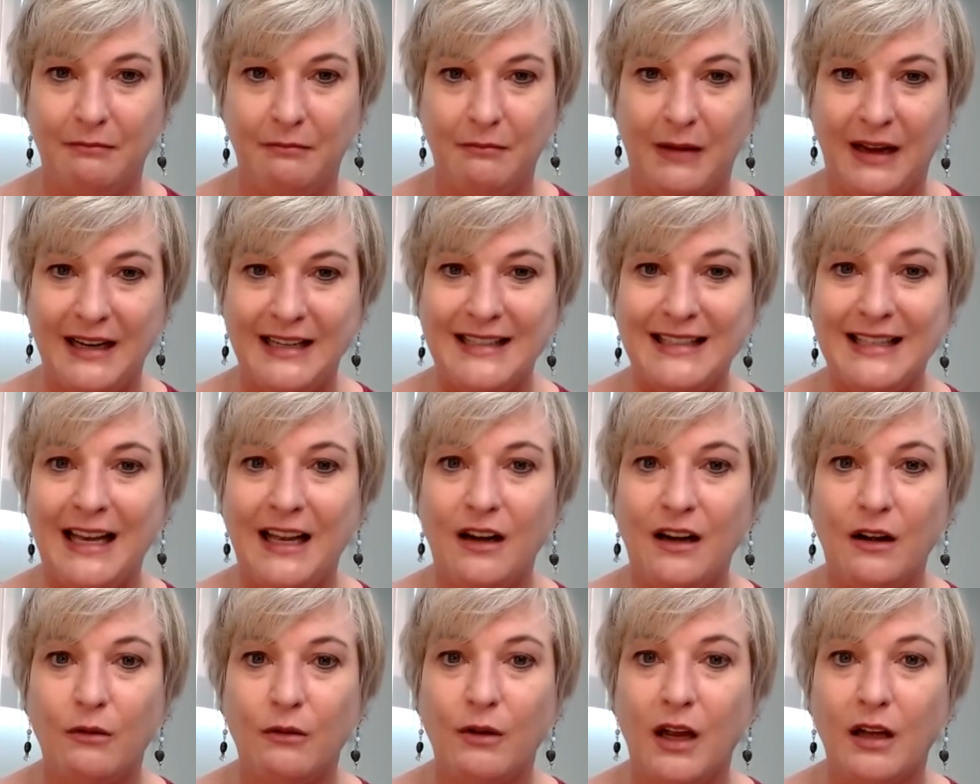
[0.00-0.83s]

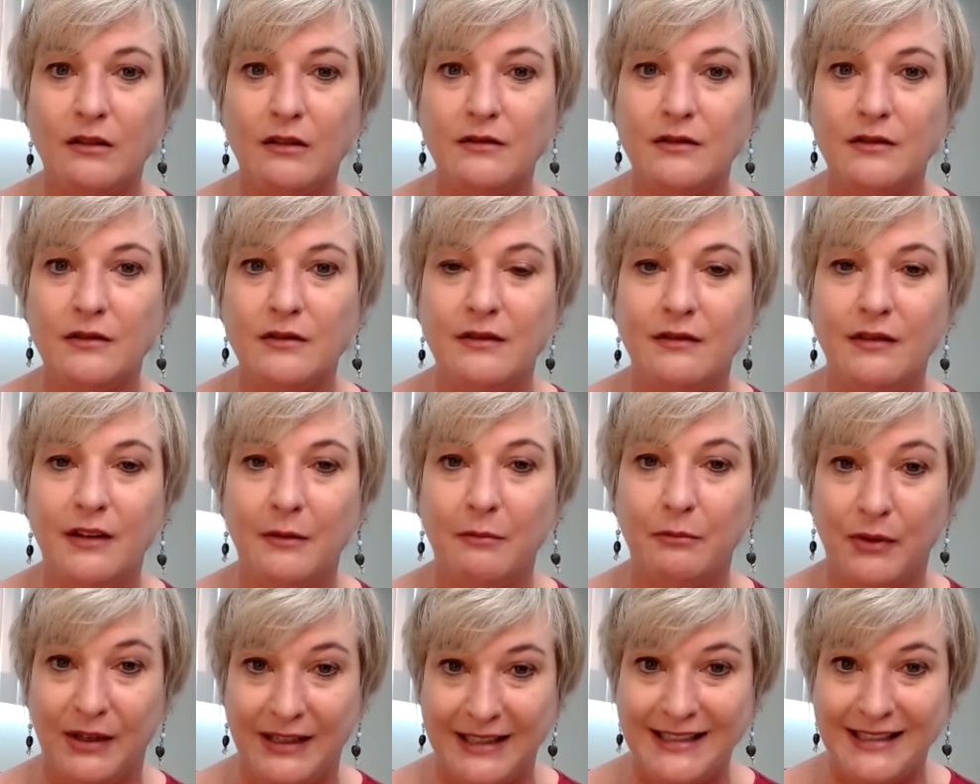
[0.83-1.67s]
mindset around
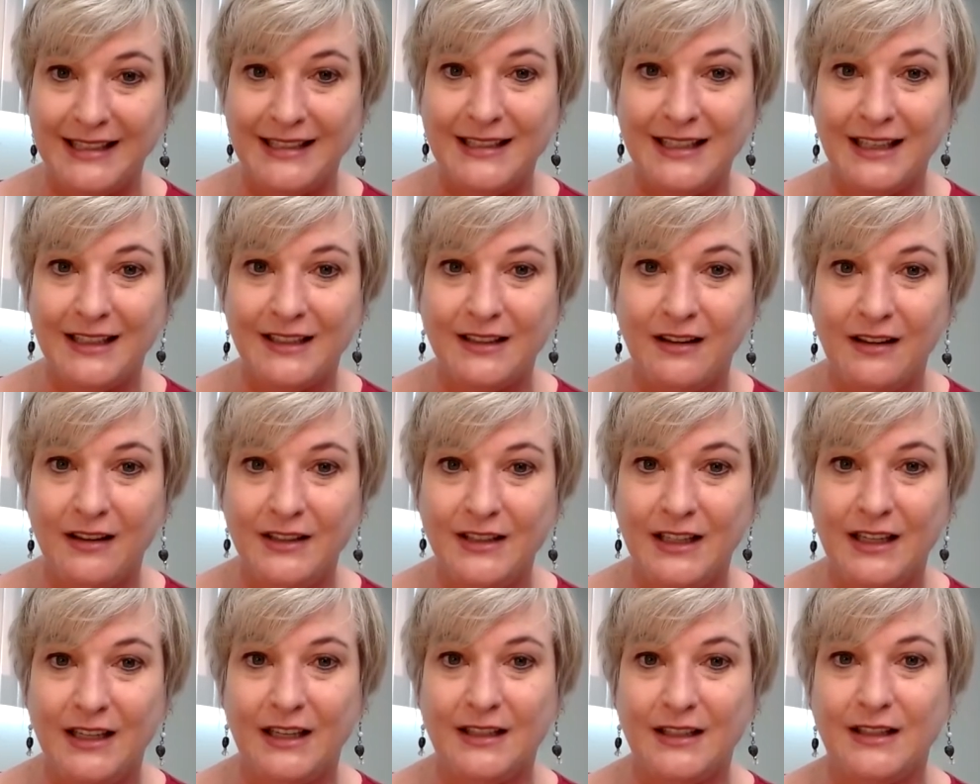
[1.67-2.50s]
embracing
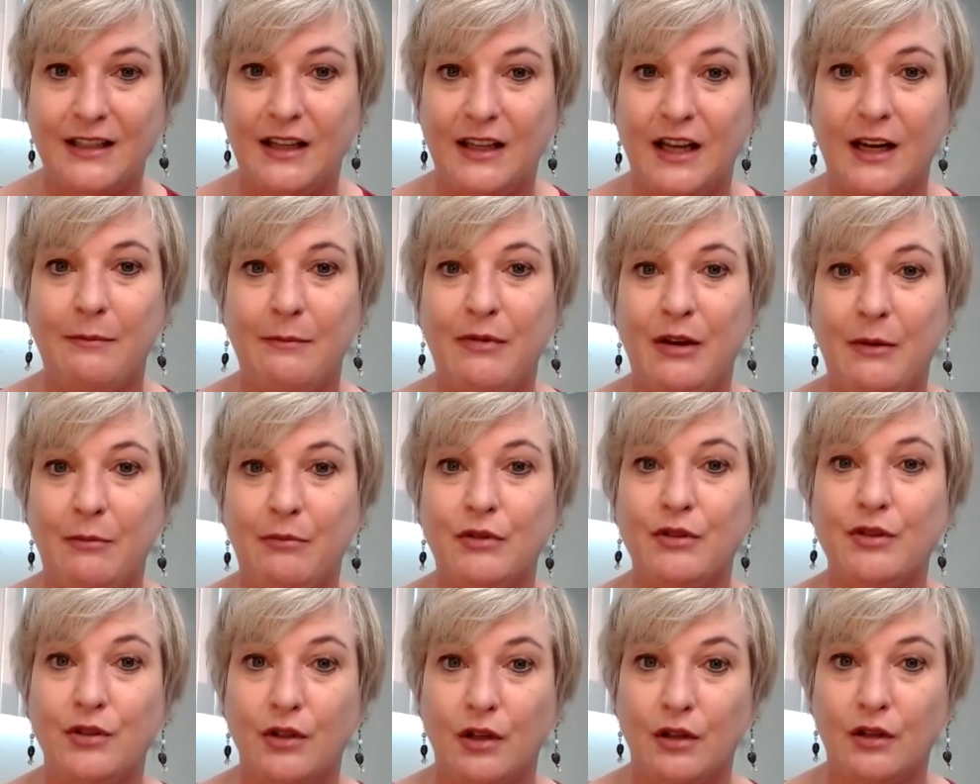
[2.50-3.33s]
technology, because a lot of people
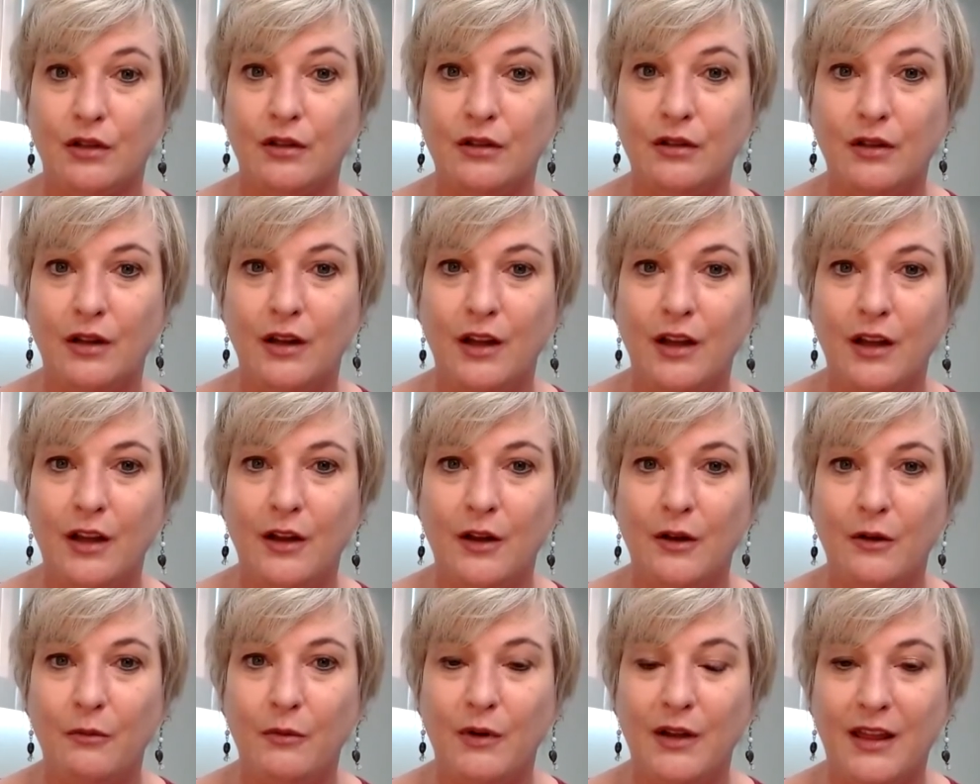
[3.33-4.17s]
struggle
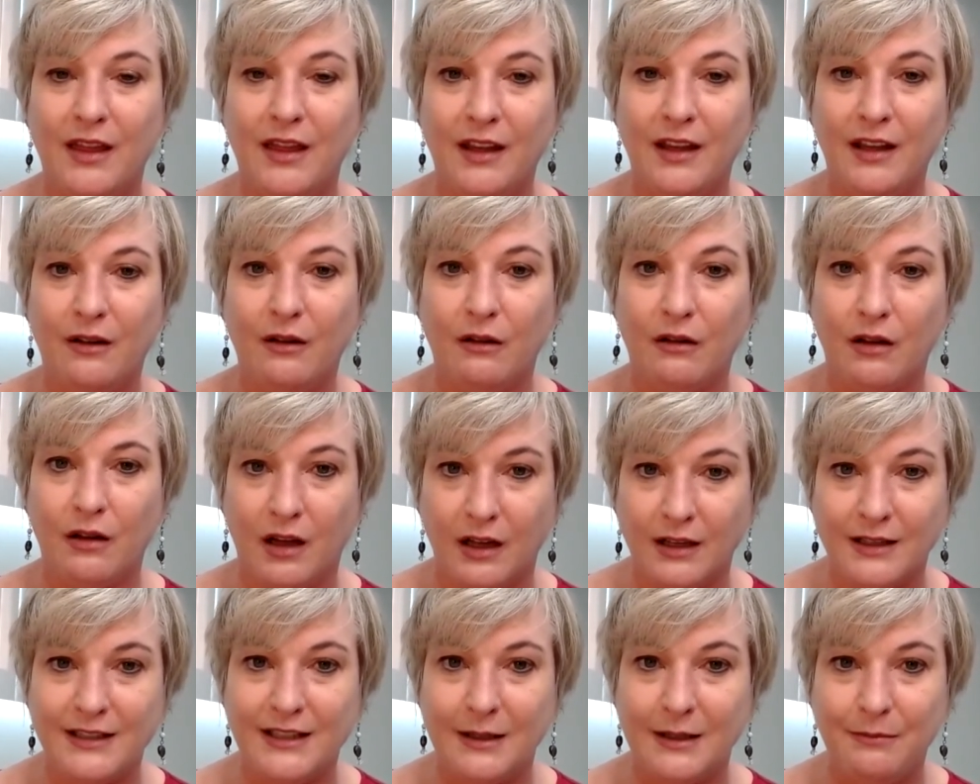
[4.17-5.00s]
with the whole
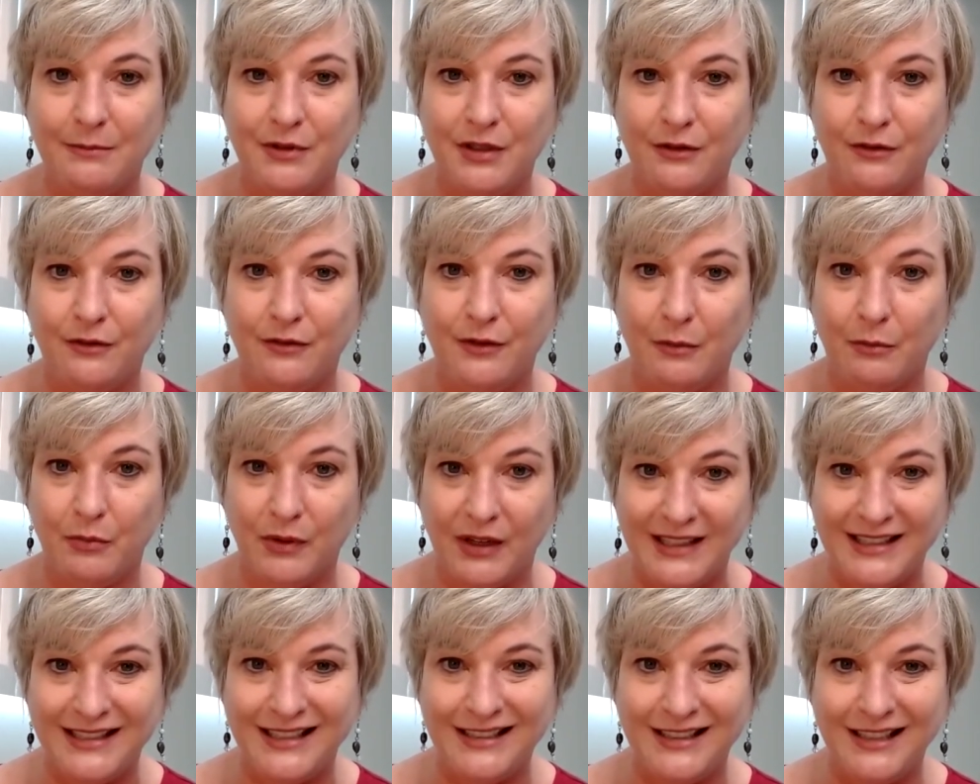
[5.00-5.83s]
concept of
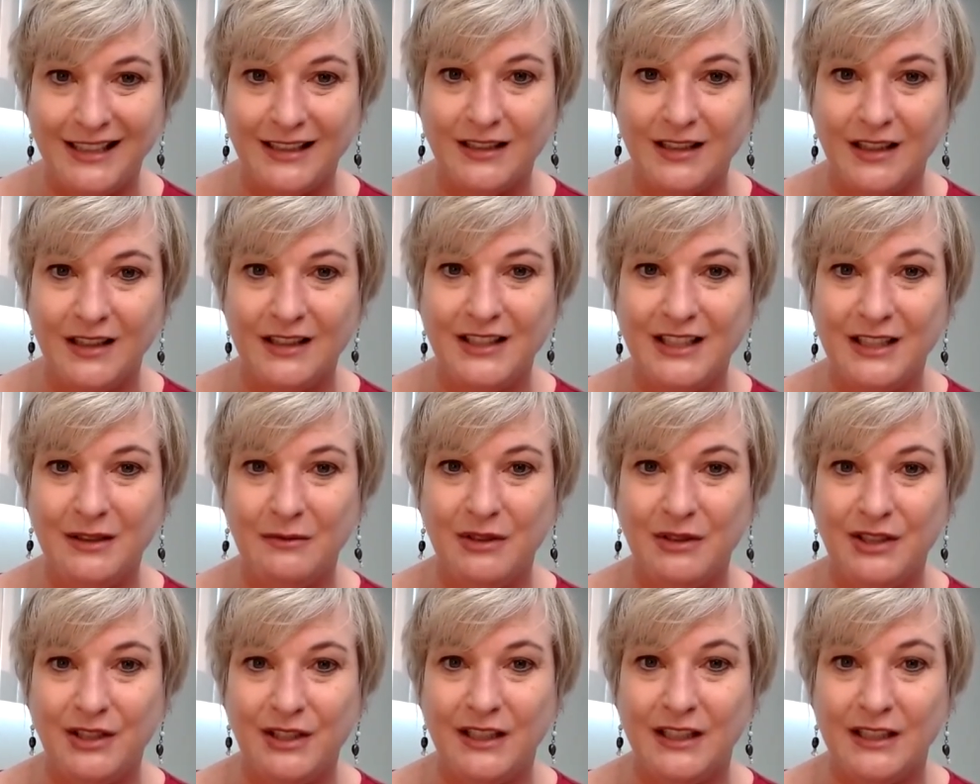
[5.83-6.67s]
embracing technology,
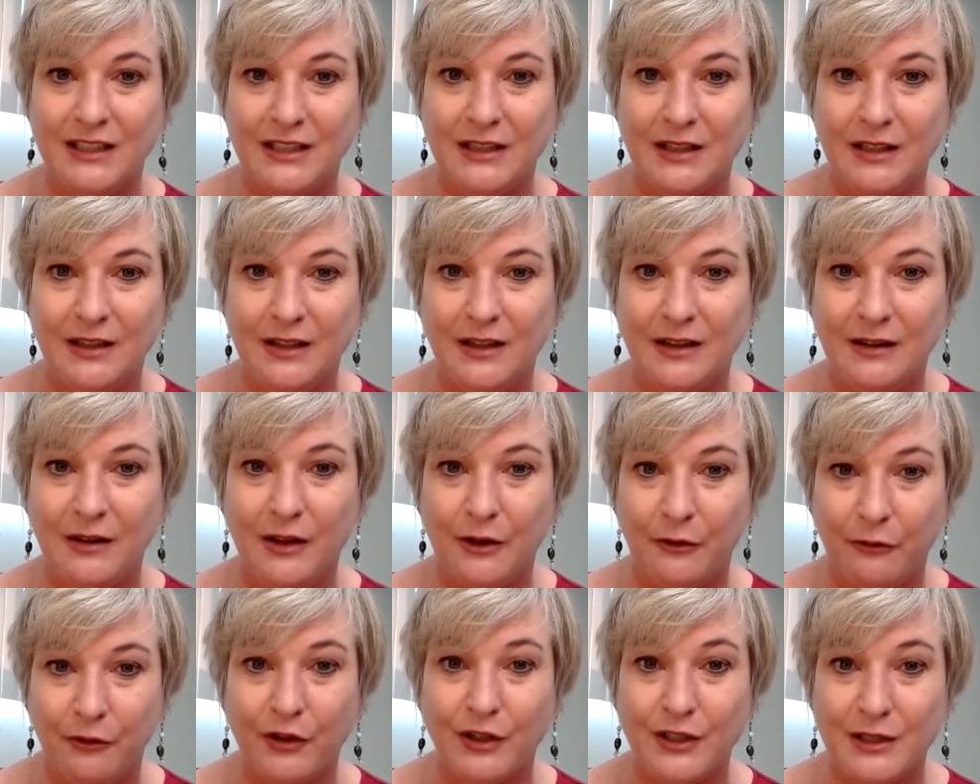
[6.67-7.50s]
which is
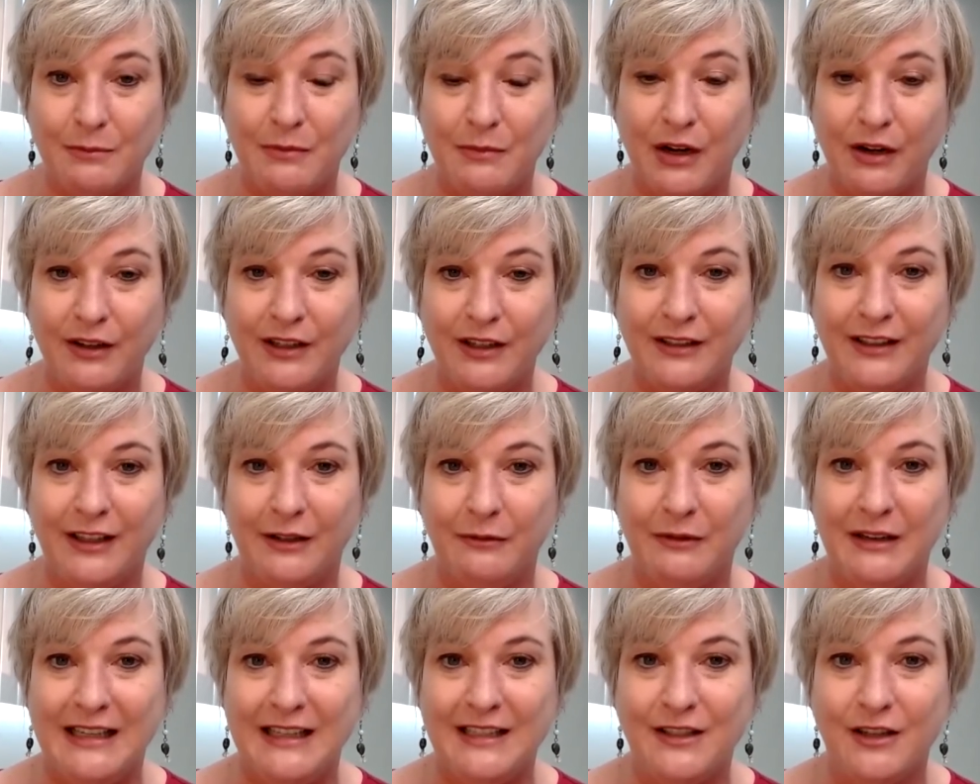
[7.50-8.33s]
the first barrier that
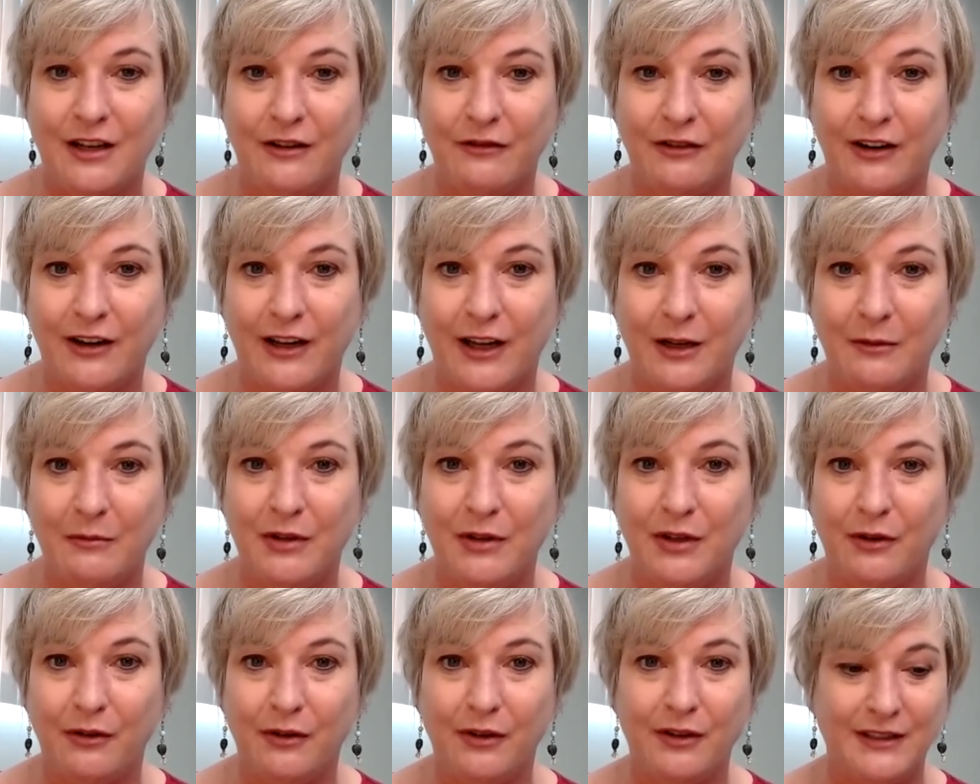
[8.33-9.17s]
we need to overcome
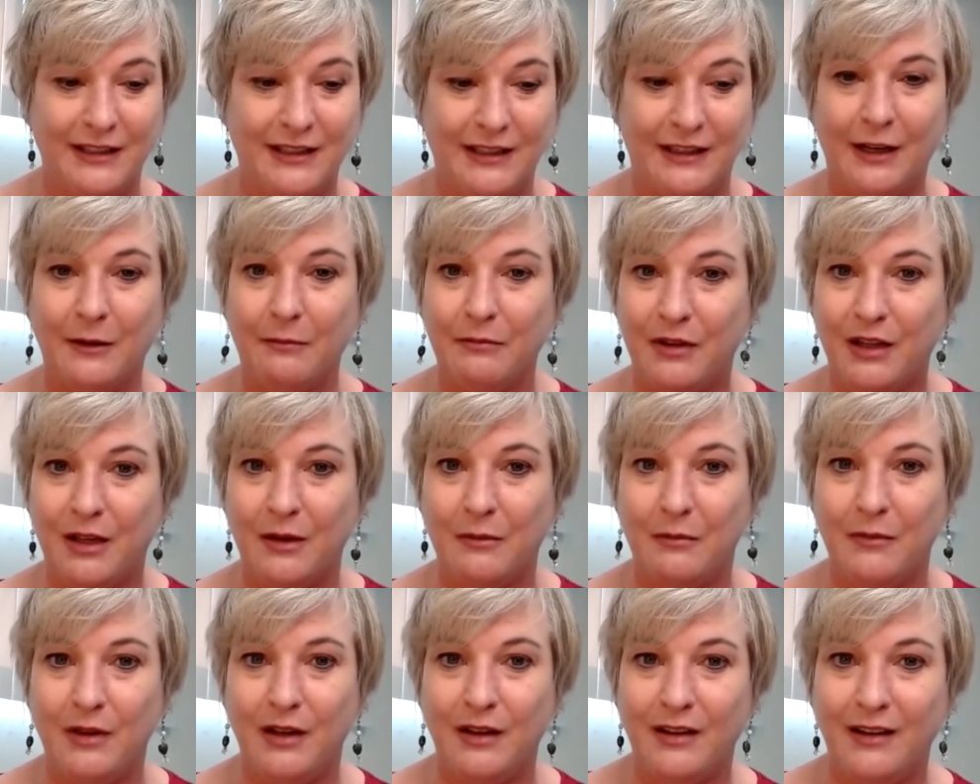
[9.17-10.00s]
in order to help
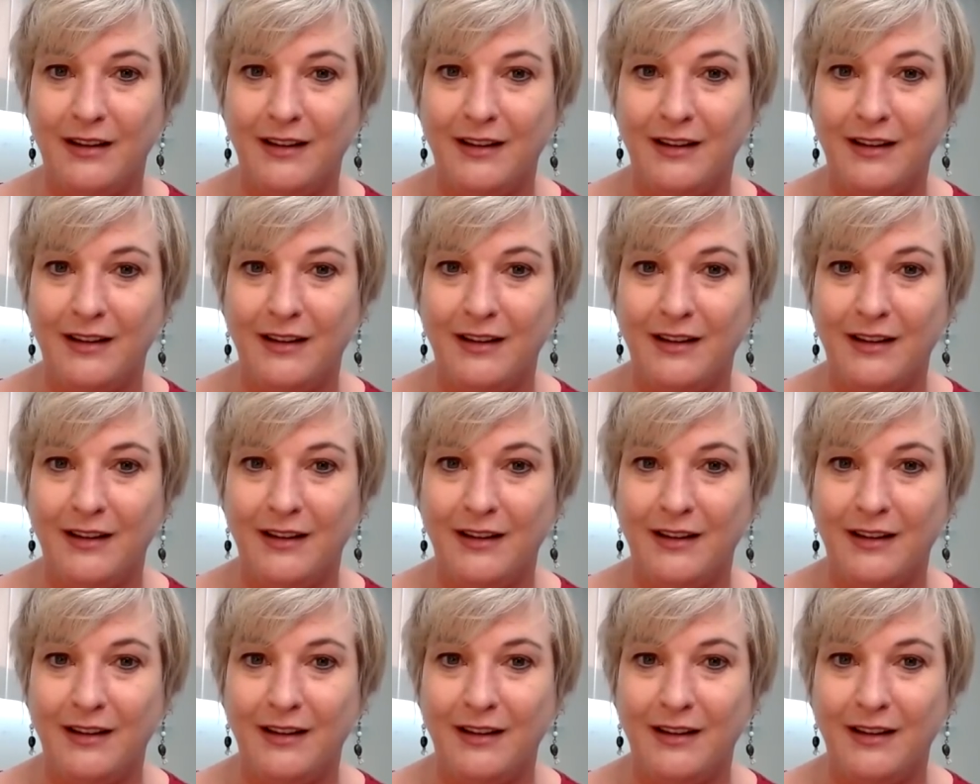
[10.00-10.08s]
them,